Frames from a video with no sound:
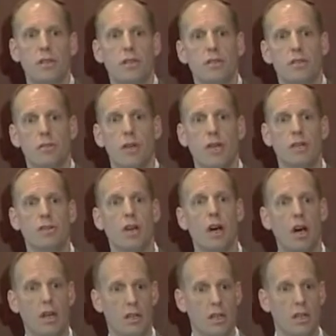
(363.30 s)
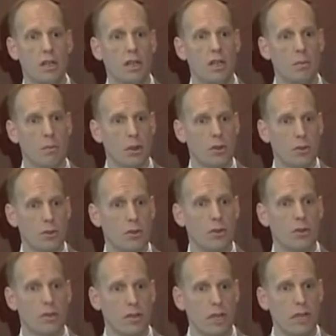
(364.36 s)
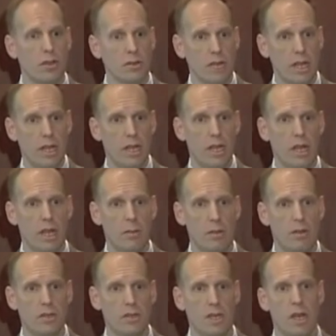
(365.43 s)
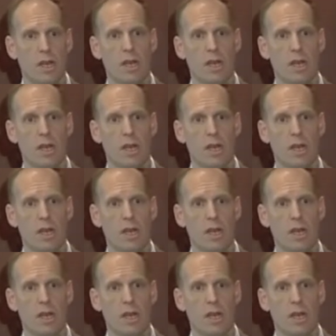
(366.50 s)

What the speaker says: constraints on commercial, interstate commerce